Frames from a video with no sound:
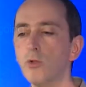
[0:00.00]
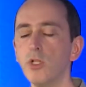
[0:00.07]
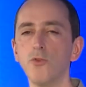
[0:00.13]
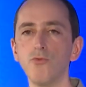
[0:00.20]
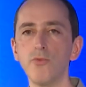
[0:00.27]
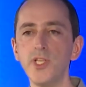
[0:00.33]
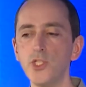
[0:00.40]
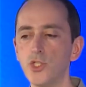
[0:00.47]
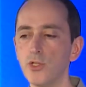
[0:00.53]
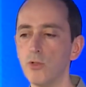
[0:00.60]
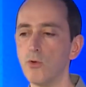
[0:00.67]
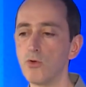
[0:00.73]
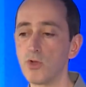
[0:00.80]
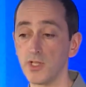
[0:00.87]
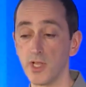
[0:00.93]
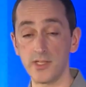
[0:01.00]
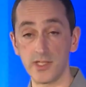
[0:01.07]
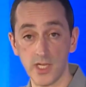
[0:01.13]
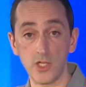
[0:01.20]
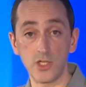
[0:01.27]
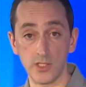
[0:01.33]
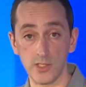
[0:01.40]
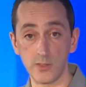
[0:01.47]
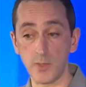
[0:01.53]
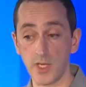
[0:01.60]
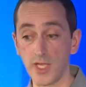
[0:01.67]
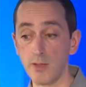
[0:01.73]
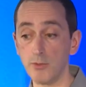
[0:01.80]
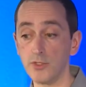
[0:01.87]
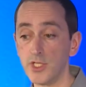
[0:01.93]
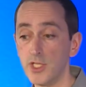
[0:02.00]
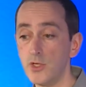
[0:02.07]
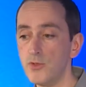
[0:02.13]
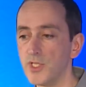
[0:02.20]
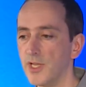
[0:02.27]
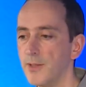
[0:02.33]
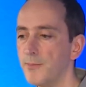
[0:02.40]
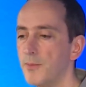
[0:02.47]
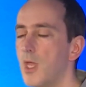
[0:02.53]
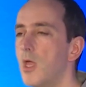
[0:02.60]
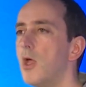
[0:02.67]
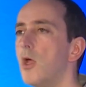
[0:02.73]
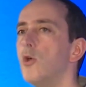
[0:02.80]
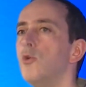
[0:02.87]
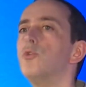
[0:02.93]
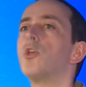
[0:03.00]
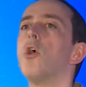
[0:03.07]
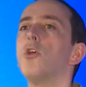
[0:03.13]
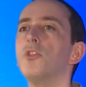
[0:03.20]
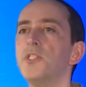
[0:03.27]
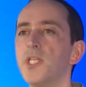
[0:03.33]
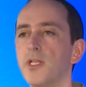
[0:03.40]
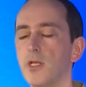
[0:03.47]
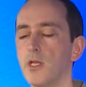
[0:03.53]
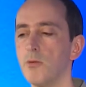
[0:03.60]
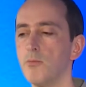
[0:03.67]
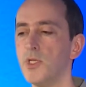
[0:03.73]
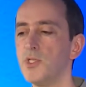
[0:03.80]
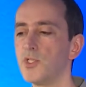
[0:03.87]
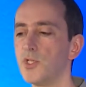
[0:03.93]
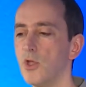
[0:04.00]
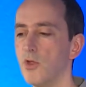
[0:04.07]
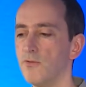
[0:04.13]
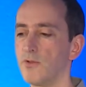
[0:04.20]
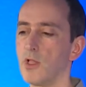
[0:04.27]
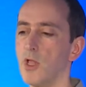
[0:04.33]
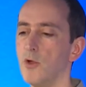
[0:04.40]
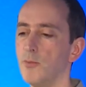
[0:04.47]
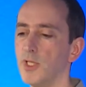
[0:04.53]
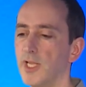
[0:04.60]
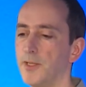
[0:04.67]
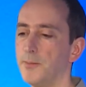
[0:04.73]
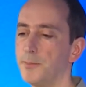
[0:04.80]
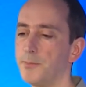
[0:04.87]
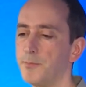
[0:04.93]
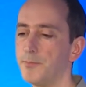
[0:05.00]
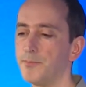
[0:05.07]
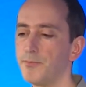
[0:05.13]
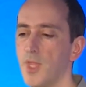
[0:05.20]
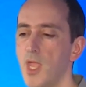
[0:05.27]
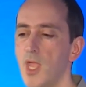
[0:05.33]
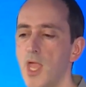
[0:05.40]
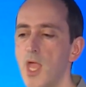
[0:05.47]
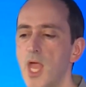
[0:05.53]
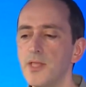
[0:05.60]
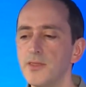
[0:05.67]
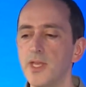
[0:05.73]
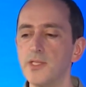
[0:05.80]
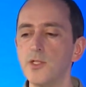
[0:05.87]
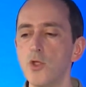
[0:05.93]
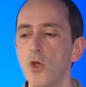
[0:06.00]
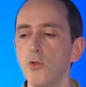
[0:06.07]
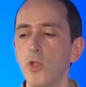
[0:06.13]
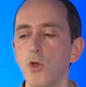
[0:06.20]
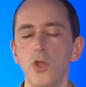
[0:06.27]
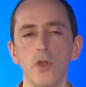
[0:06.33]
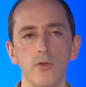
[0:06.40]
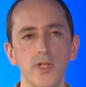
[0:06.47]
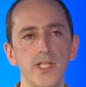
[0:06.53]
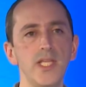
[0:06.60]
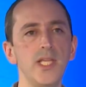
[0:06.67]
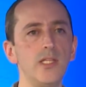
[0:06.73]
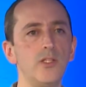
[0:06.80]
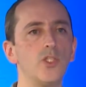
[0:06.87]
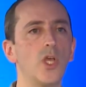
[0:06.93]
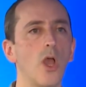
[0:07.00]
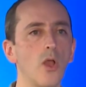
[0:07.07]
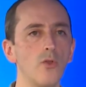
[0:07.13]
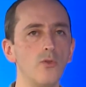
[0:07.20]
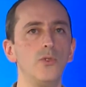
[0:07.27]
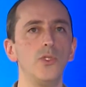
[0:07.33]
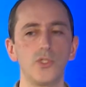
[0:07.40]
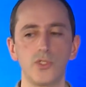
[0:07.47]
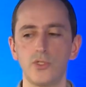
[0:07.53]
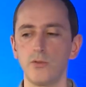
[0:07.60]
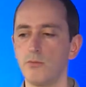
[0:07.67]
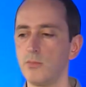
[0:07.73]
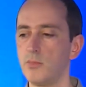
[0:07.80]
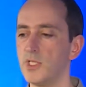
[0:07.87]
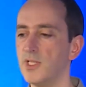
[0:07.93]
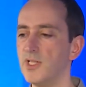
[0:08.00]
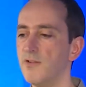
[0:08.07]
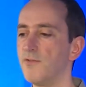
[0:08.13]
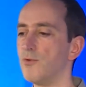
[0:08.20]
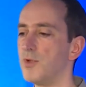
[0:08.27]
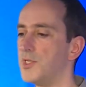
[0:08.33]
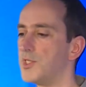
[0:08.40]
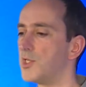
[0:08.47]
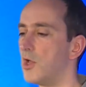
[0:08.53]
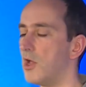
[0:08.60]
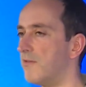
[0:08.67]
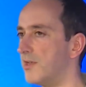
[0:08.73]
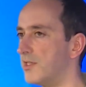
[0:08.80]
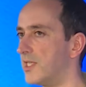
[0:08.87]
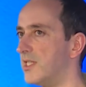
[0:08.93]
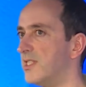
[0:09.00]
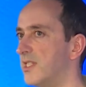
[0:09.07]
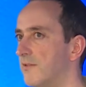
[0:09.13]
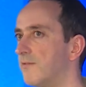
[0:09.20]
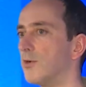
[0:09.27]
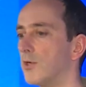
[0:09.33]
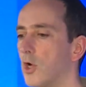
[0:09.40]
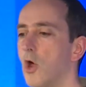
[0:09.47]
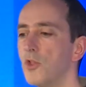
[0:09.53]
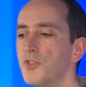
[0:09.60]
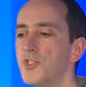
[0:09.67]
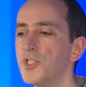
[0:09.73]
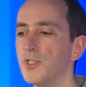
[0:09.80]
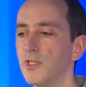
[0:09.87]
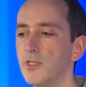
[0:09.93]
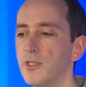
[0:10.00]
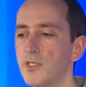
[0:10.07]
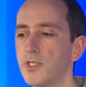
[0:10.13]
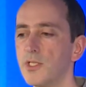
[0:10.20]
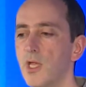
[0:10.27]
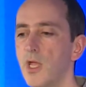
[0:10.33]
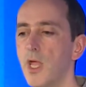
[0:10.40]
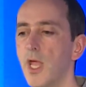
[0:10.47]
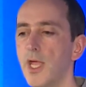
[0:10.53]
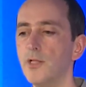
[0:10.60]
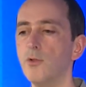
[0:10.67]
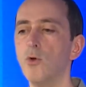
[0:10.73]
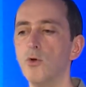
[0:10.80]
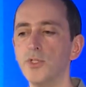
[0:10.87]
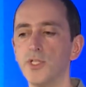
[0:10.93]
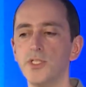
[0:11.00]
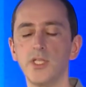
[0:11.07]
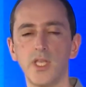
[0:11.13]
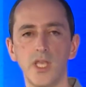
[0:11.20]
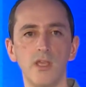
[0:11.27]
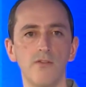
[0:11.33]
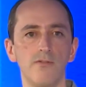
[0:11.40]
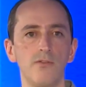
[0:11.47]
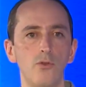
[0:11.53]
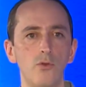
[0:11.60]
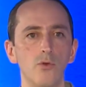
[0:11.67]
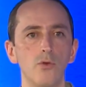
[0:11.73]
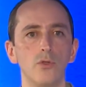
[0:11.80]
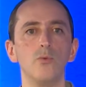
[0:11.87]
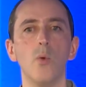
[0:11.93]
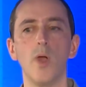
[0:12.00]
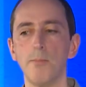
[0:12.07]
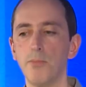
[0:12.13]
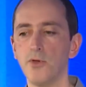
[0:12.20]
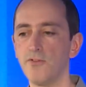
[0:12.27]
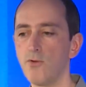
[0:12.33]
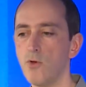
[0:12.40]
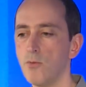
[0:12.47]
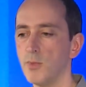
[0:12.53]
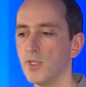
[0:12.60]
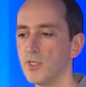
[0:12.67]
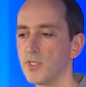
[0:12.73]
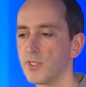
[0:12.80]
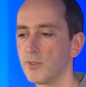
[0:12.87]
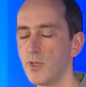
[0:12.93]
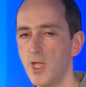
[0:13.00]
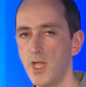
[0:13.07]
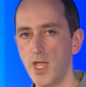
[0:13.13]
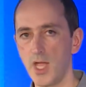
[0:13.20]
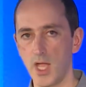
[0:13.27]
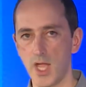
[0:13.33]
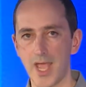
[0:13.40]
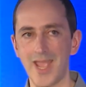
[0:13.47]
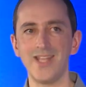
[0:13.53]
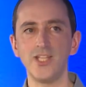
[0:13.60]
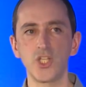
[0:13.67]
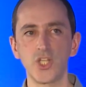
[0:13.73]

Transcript: the regional organizations being able to use it, whose content can be served globally. There's no longer a need to host delivery servers in different continents in order to give good web performance. Edge